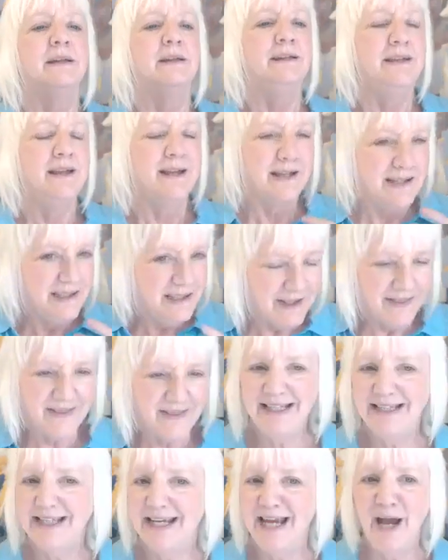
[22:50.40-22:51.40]
you
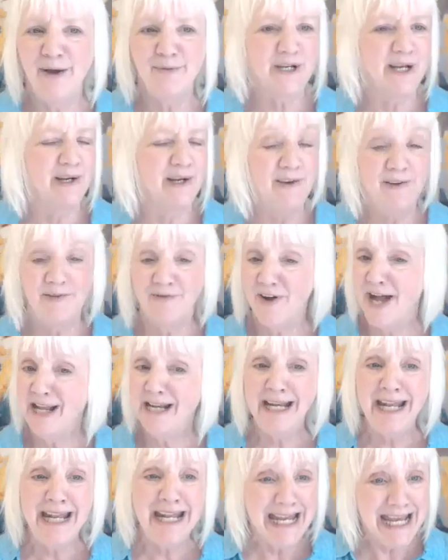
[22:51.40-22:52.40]
think the game's going to be
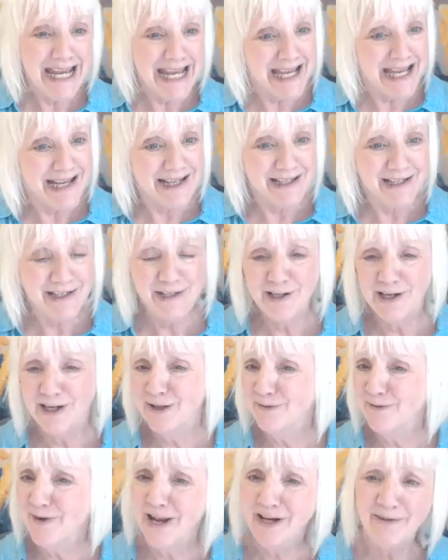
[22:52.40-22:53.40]
fun, and it is. You're going
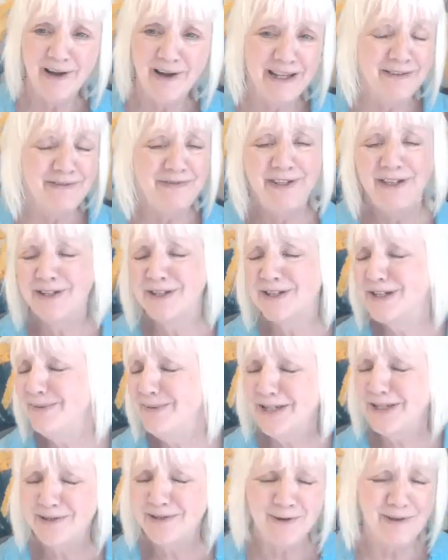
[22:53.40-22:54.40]
to run around the field. It's going
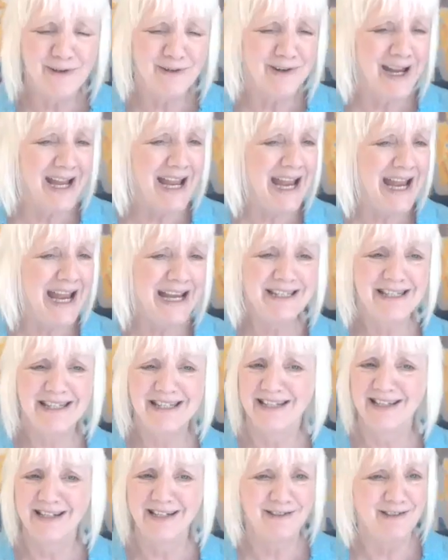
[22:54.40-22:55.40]
to be so great.
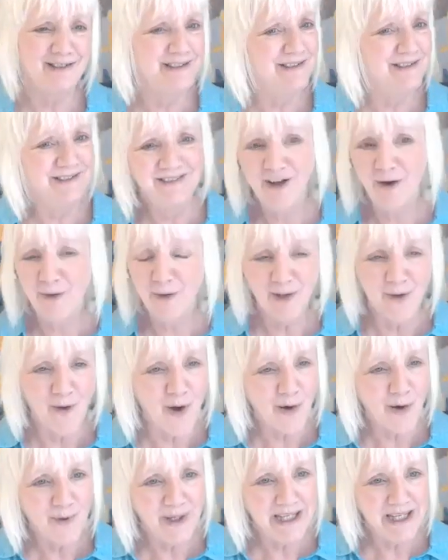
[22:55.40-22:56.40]
She's going to go
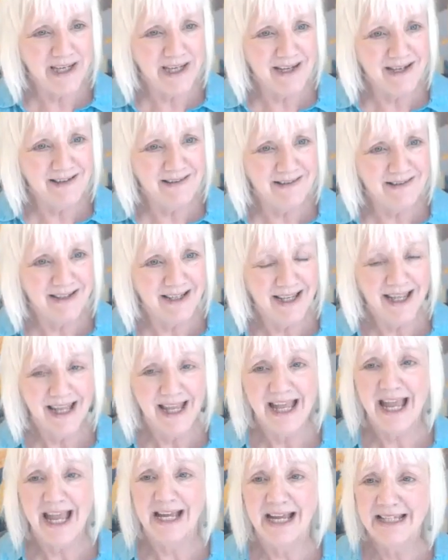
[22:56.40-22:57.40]
along with you.
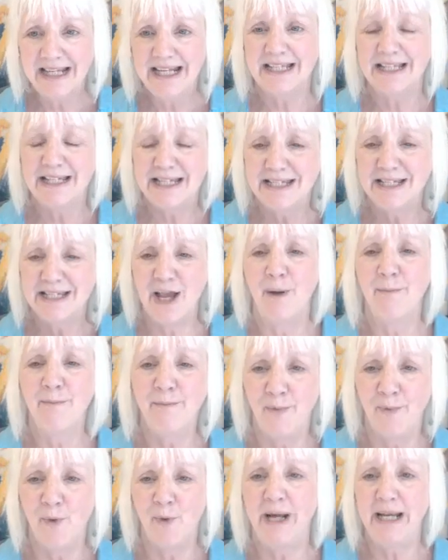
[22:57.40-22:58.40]
And then at some
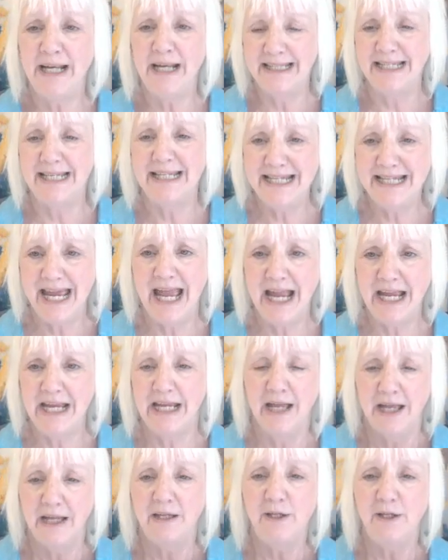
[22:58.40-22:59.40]
point in the day,
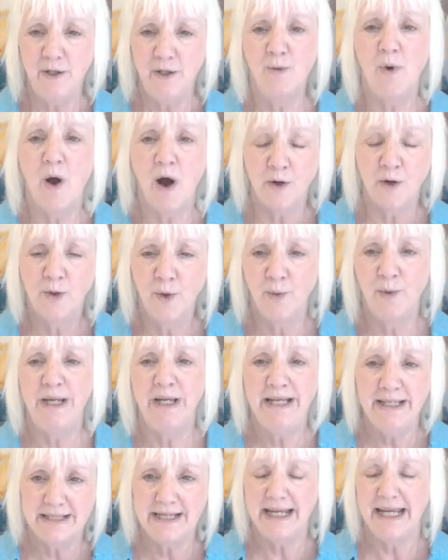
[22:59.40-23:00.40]
you are
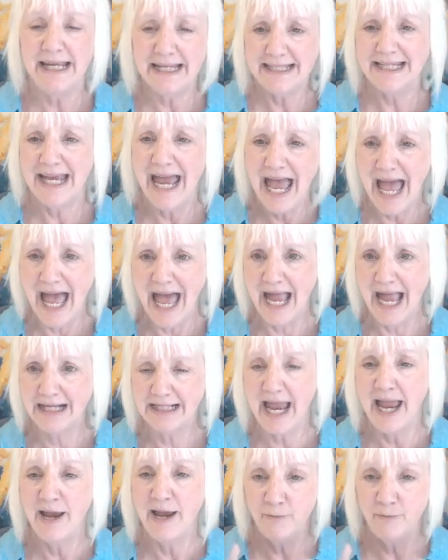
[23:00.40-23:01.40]
going to get
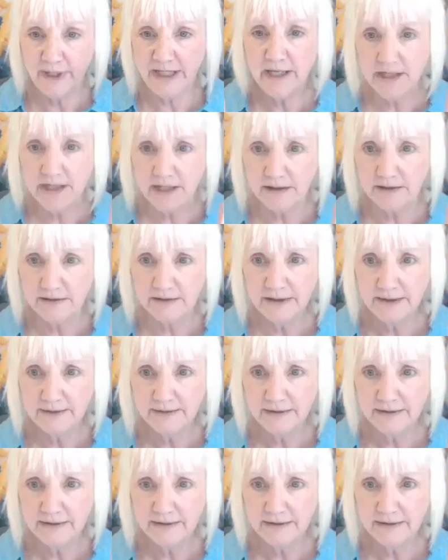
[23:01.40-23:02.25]
tagged. And when you do,